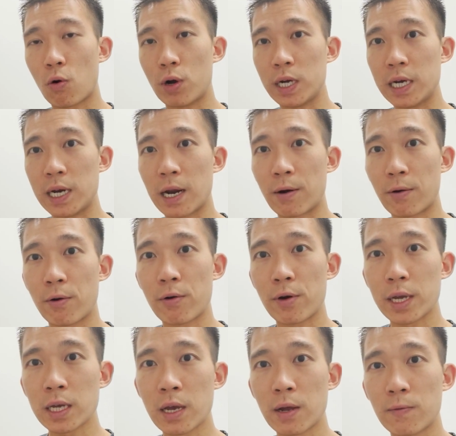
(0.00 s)

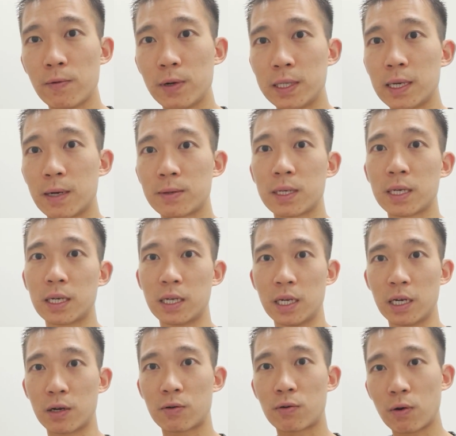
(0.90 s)
narrowing, resulting in
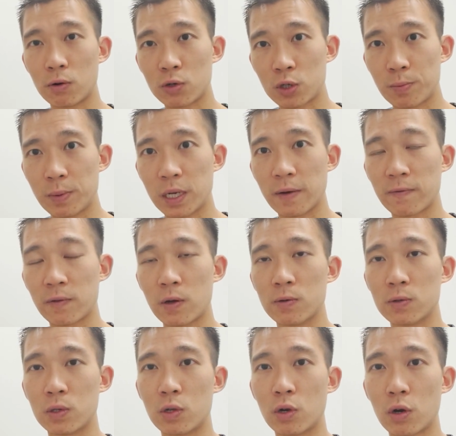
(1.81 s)
encroachment of
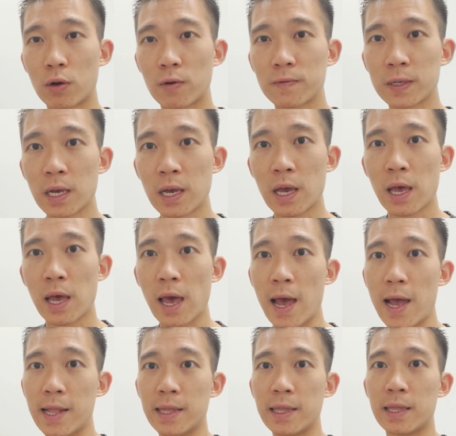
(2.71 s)
those nerves,
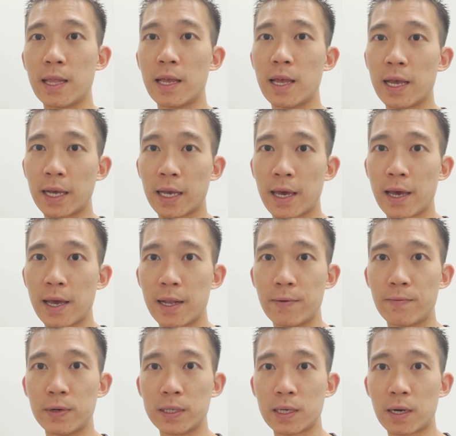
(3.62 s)
and it
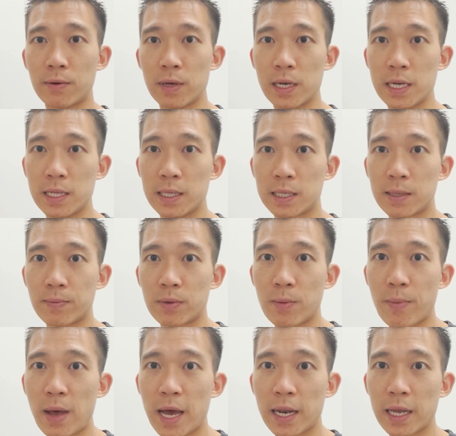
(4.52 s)
can result in
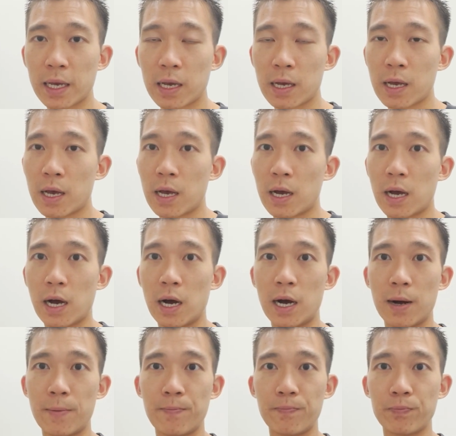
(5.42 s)
symptomatic
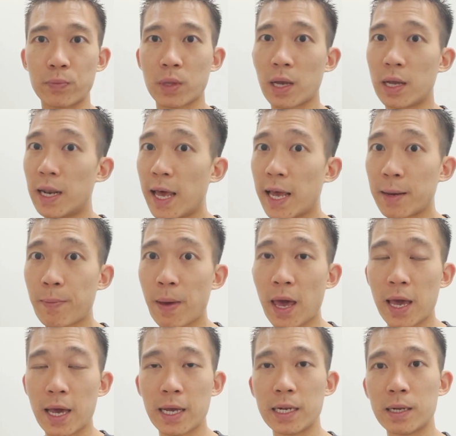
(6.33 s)
leg
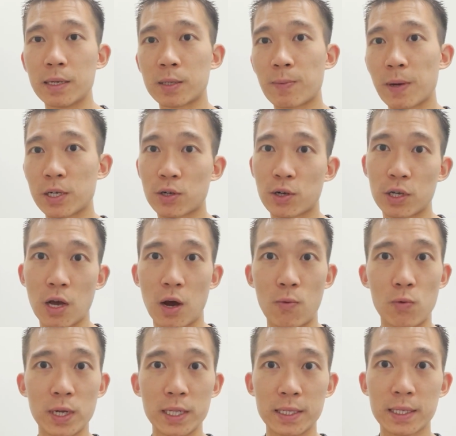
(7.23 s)
pain, especially
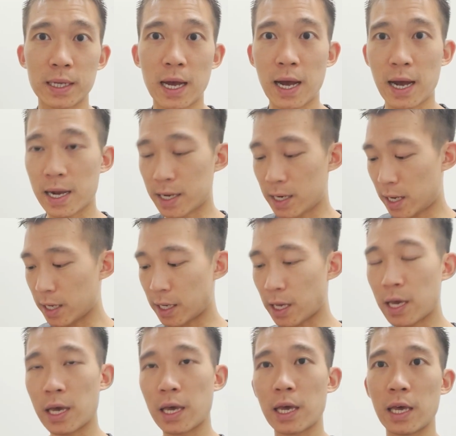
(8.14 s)
on one side.
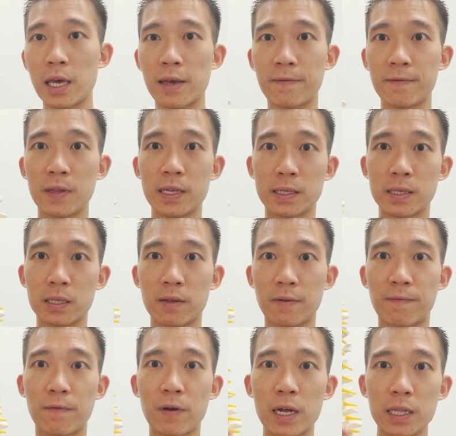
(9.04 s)
Like if this is the
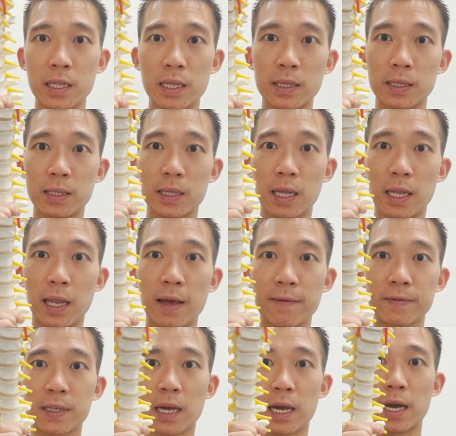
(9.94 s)
front, this is the
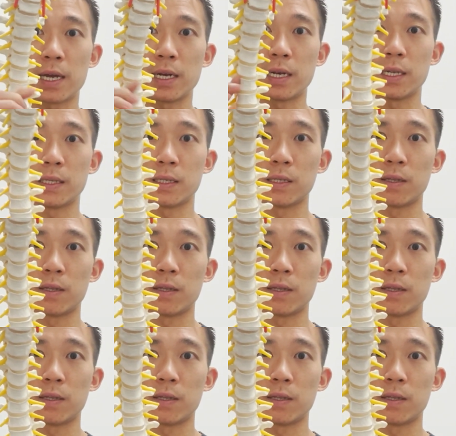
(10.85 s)
left side, this is the